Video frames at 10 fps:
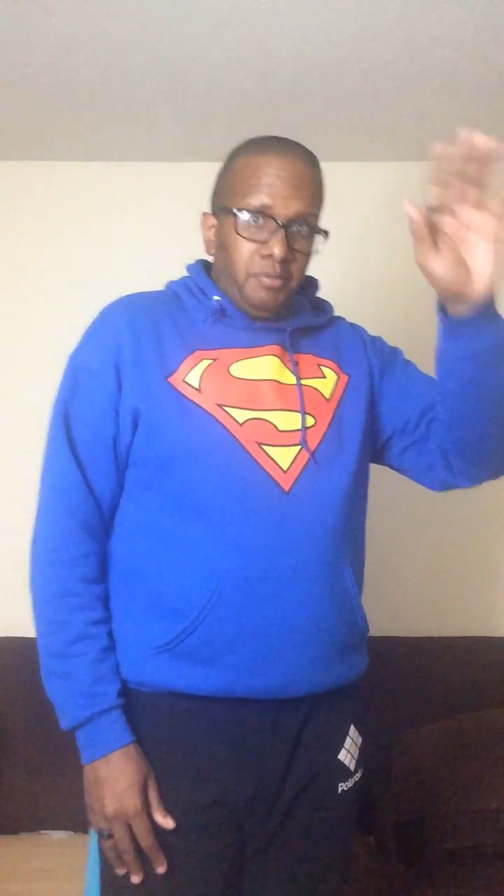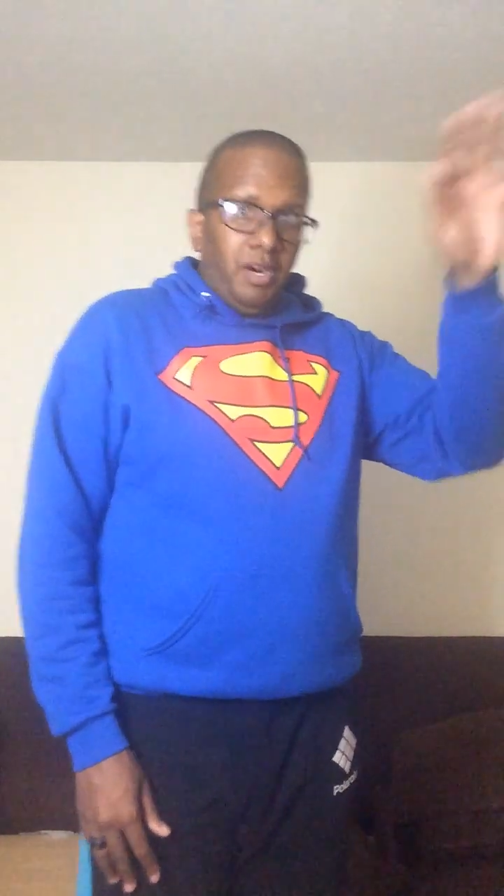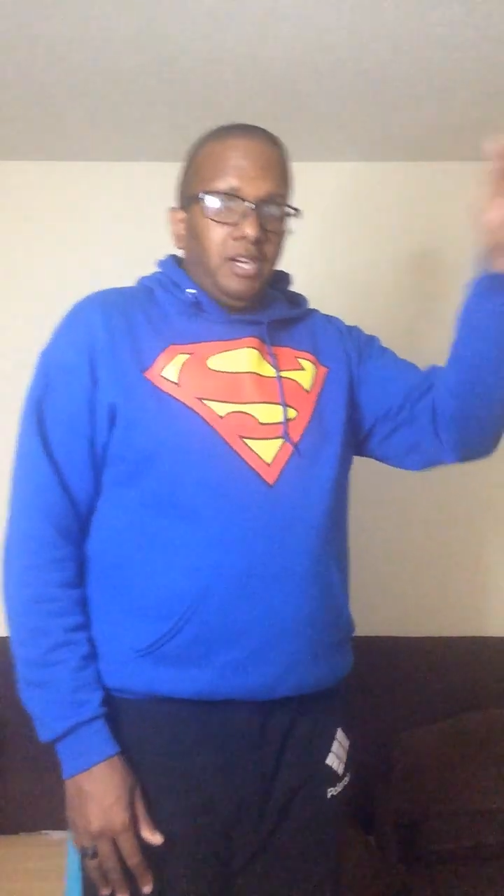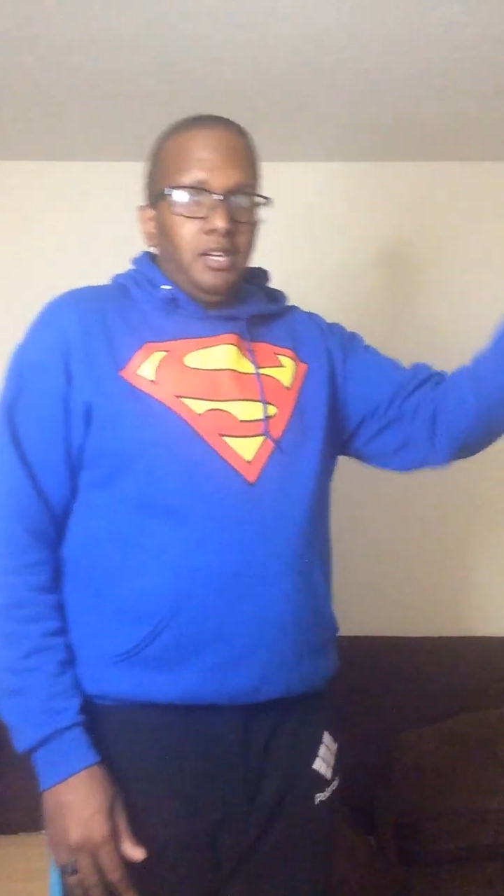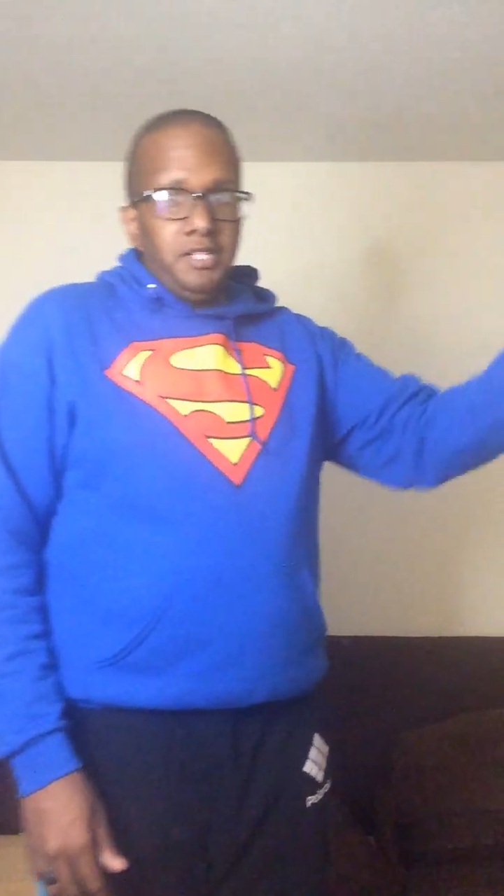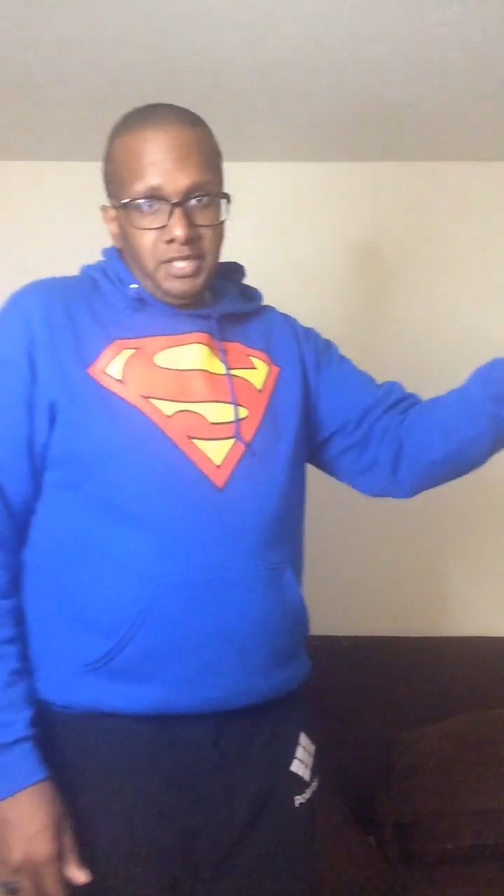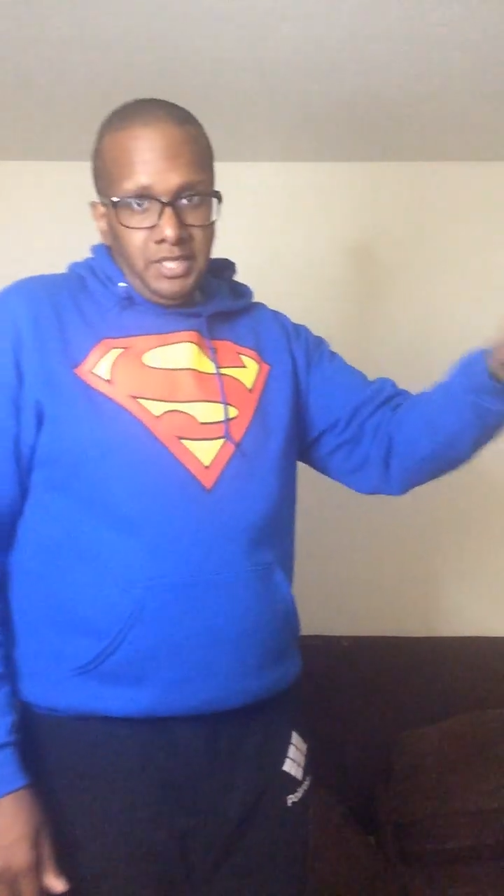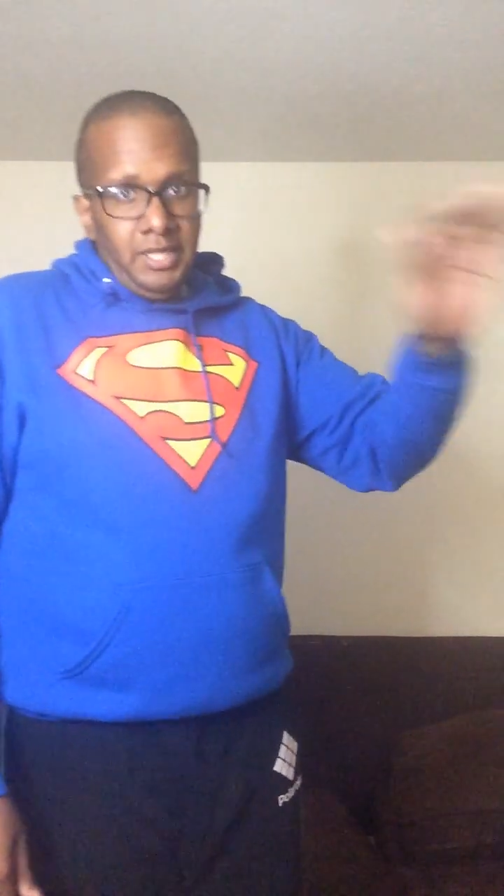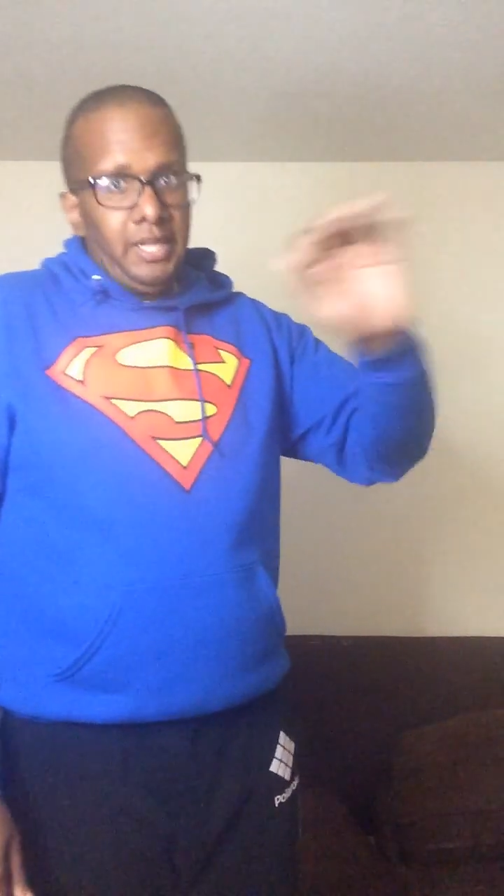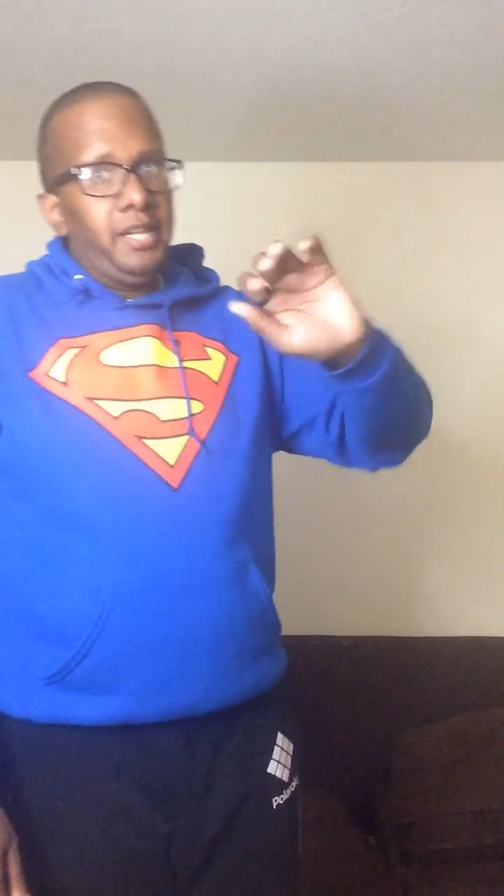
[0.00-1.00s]
Brian
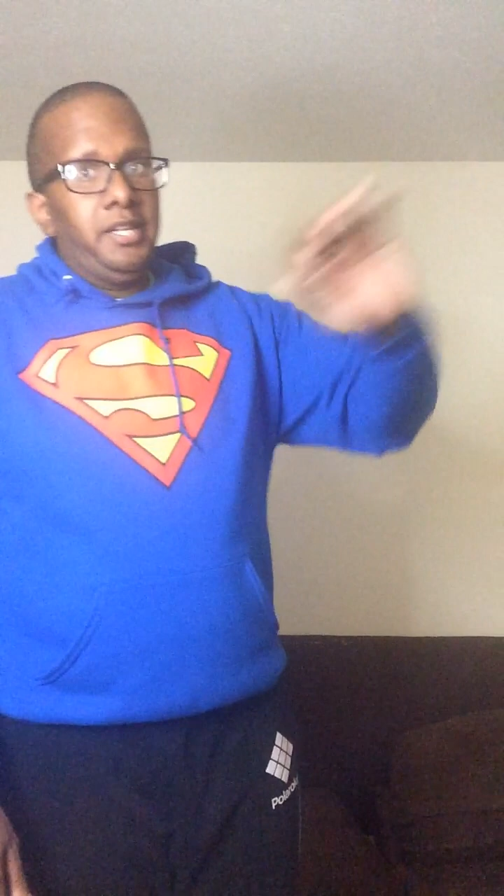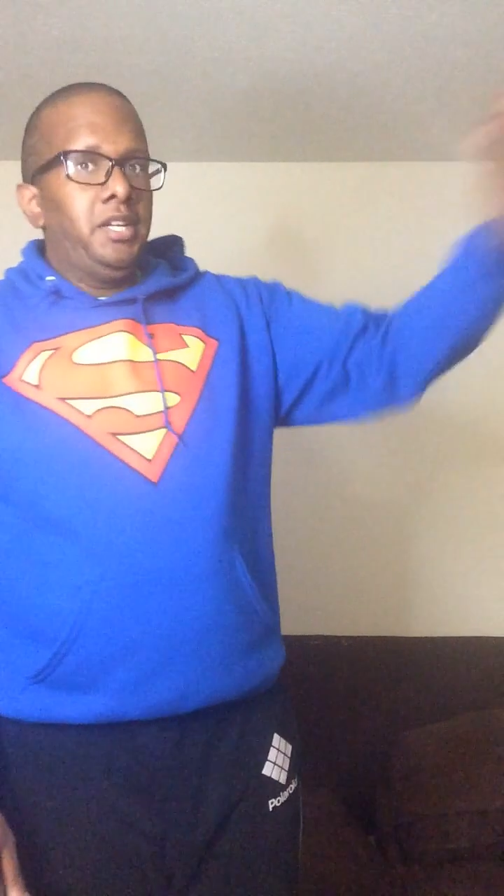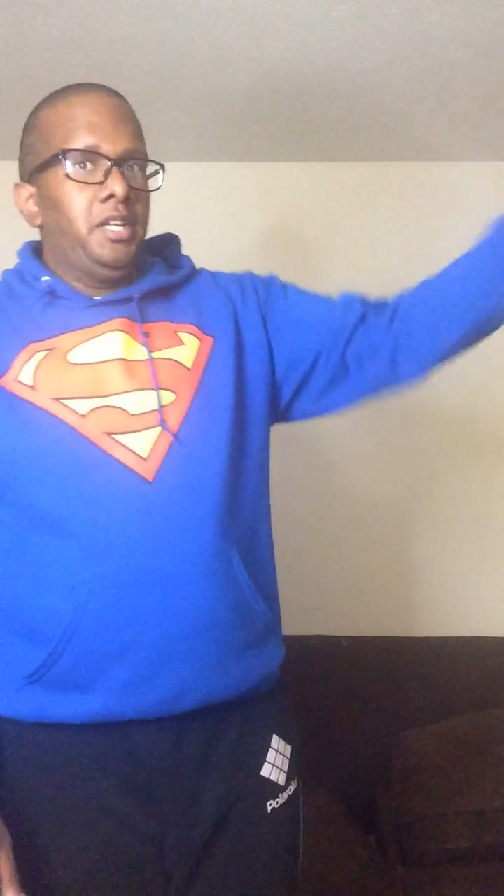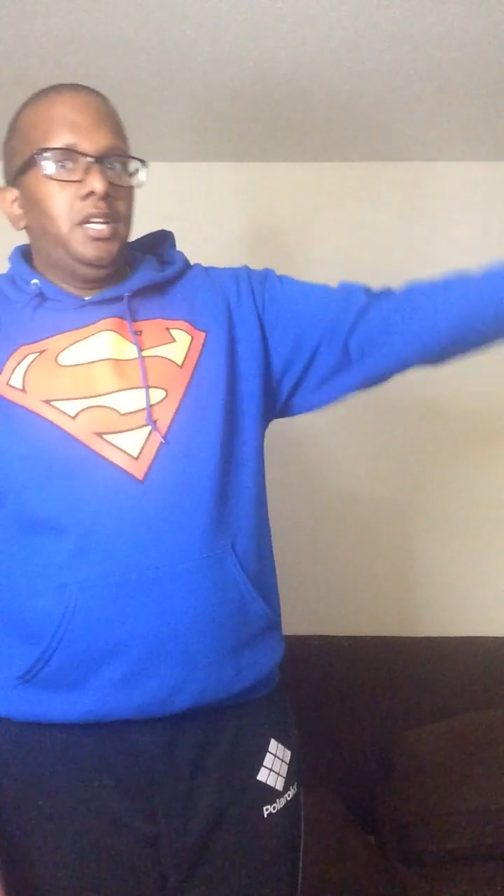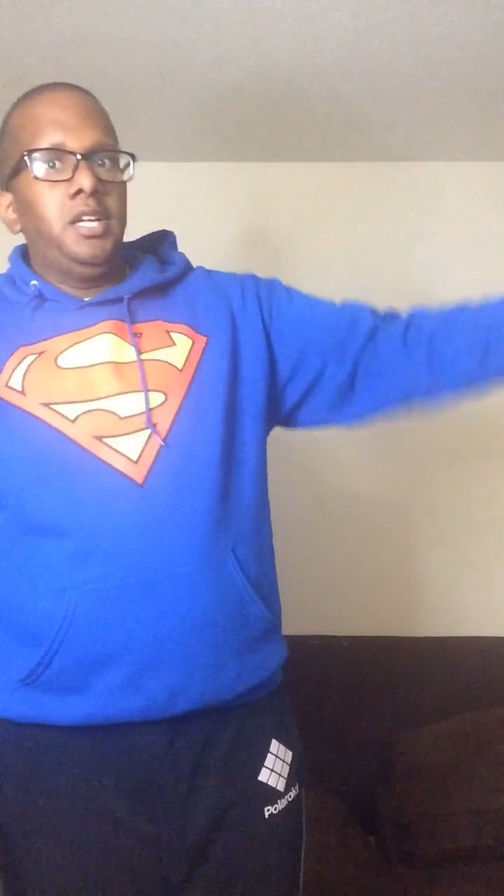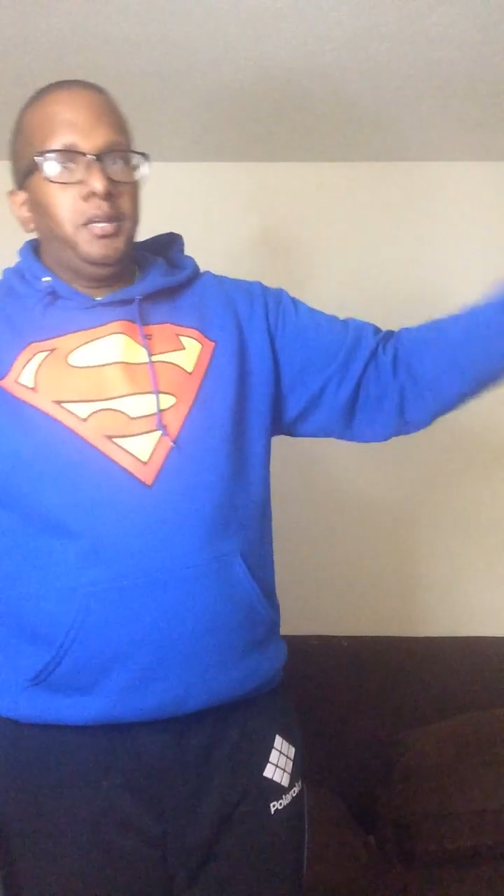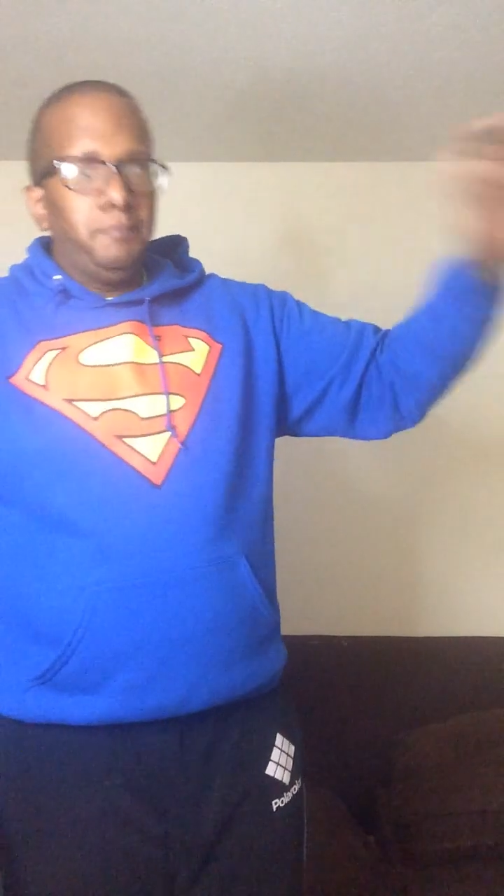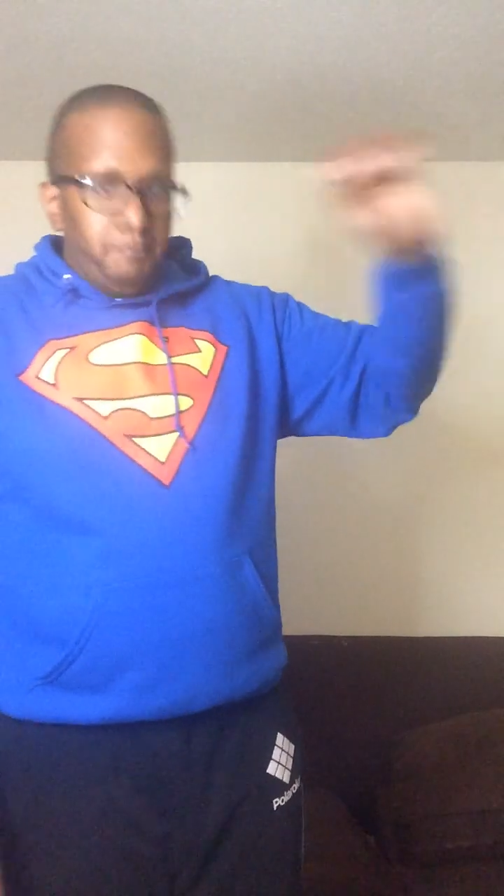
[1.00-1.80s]
Munson and uh,